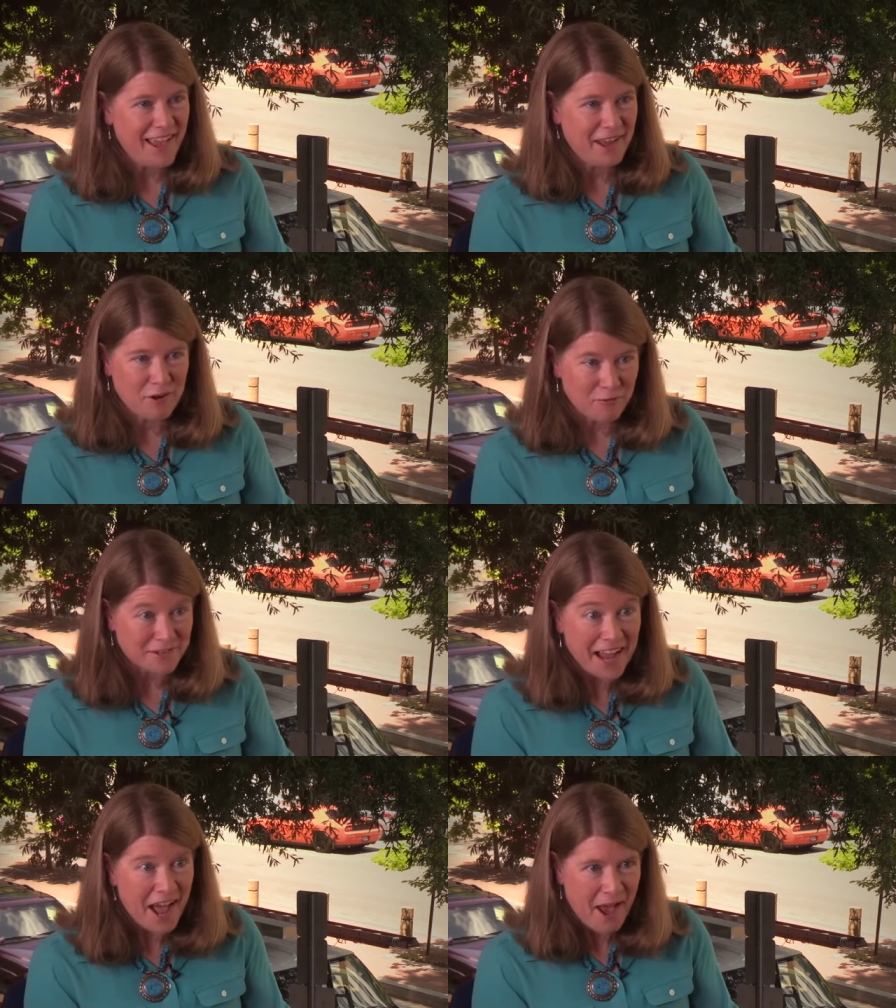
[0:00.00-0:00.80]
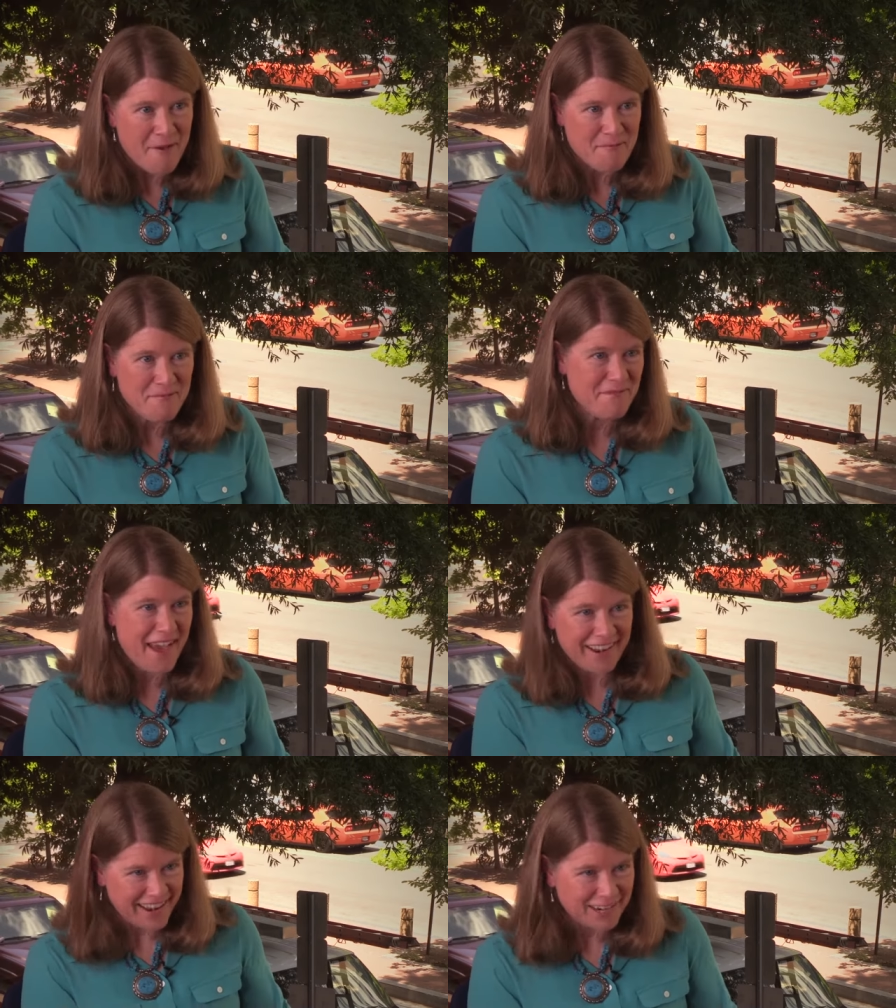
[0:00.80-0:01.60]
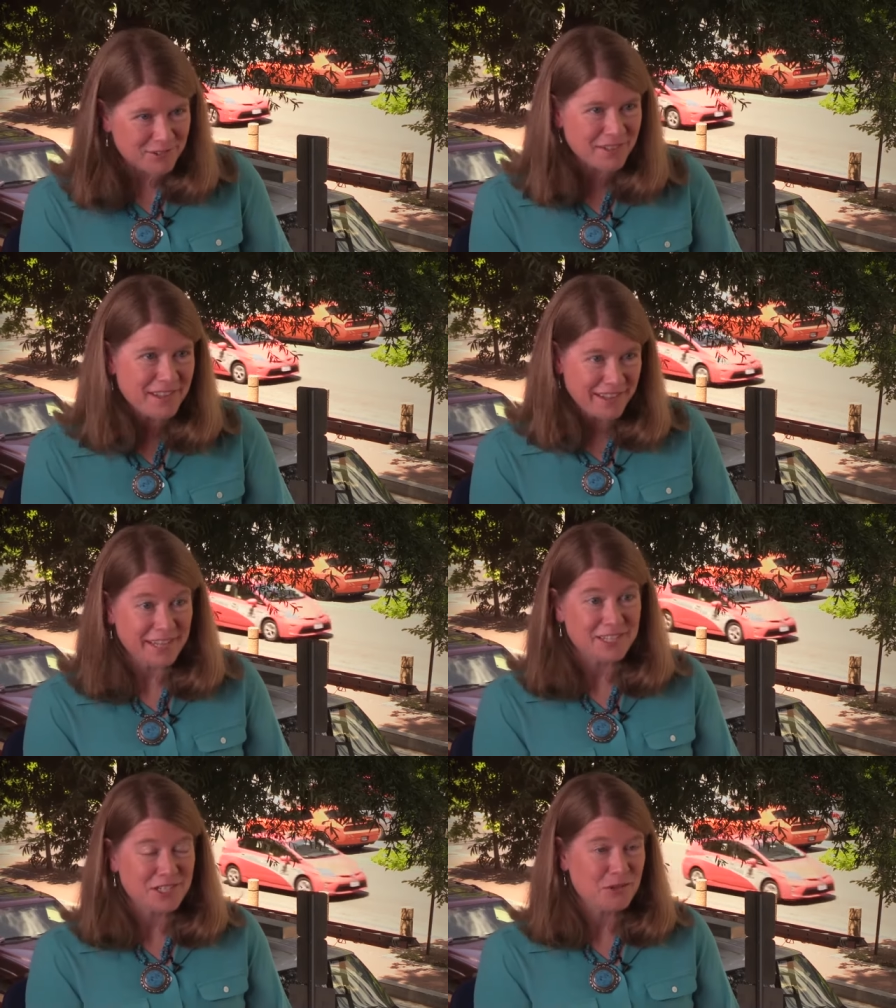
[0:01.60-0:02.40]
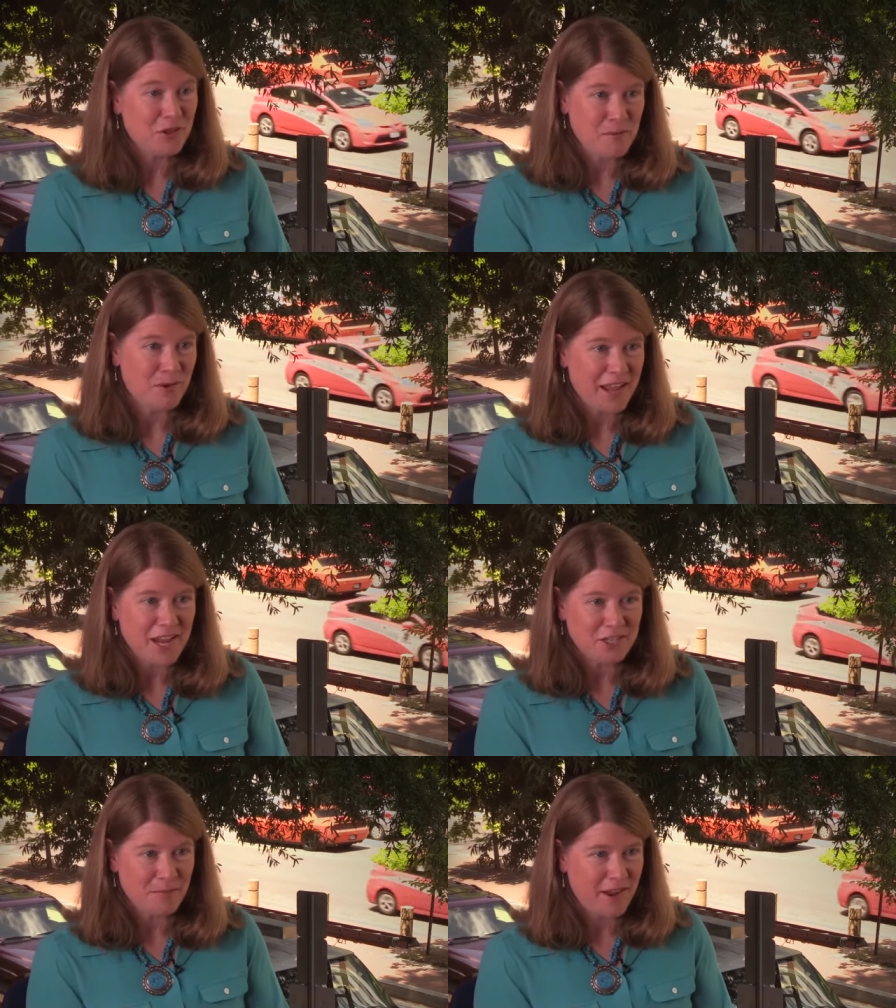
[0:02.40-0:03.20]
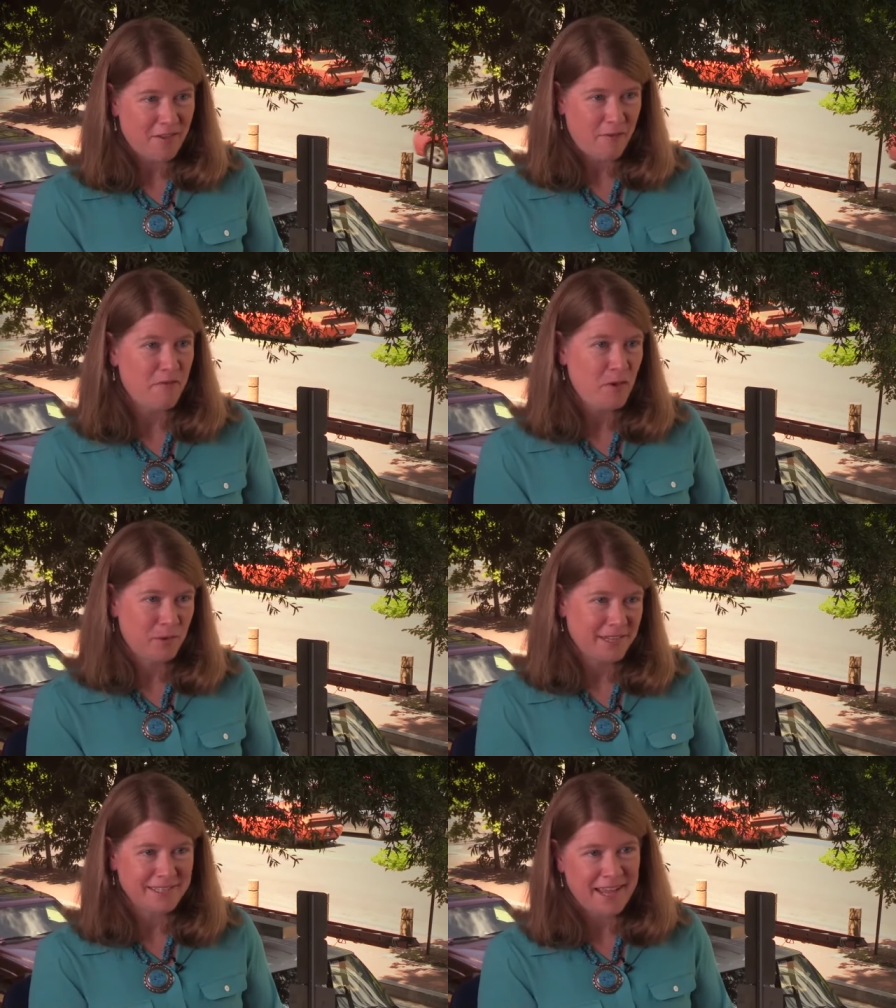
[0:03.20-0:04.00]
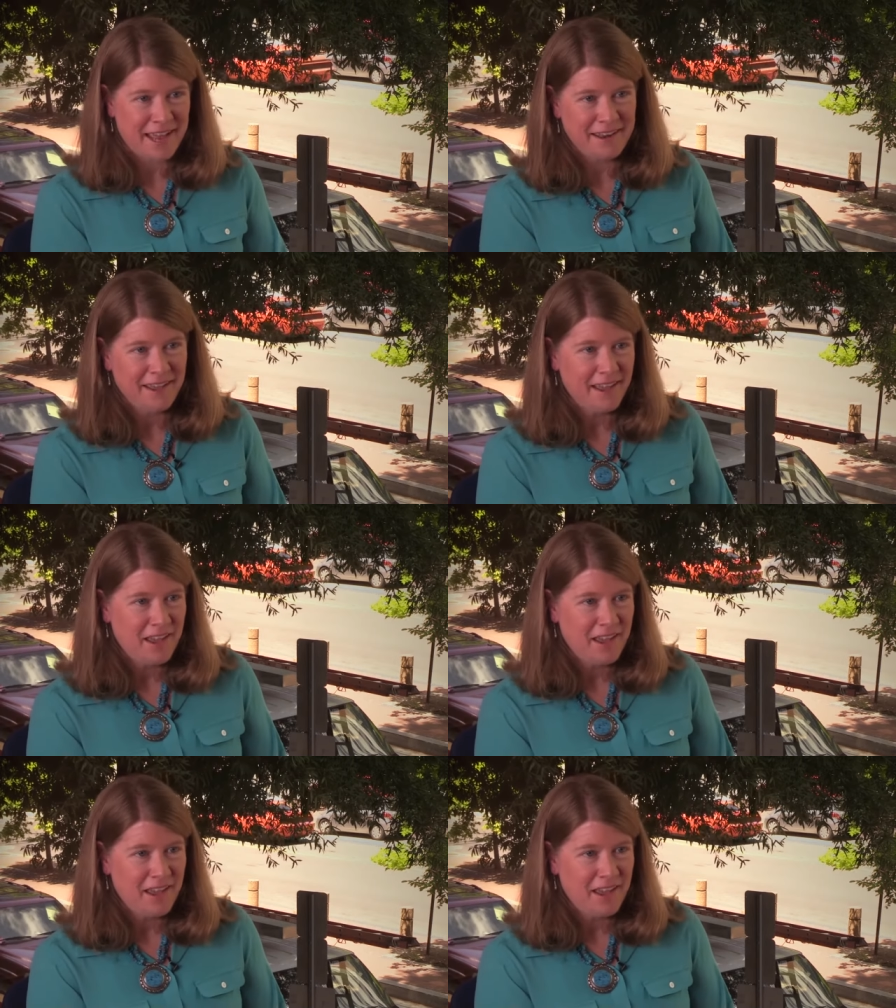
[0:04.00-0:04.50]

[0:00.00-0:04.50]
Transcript: And over time, that naturally leads to communication because if you want to send,